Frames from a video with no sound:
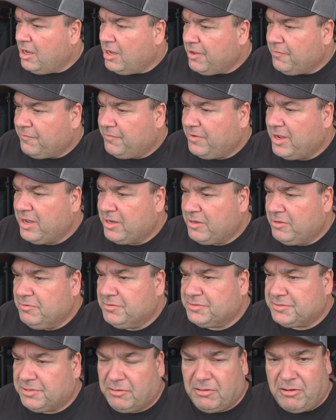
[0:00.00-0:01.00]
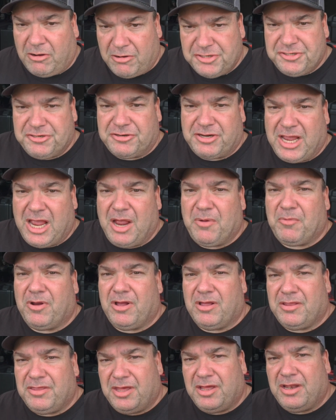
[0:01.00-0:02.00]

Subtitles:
If I had used a larger camera,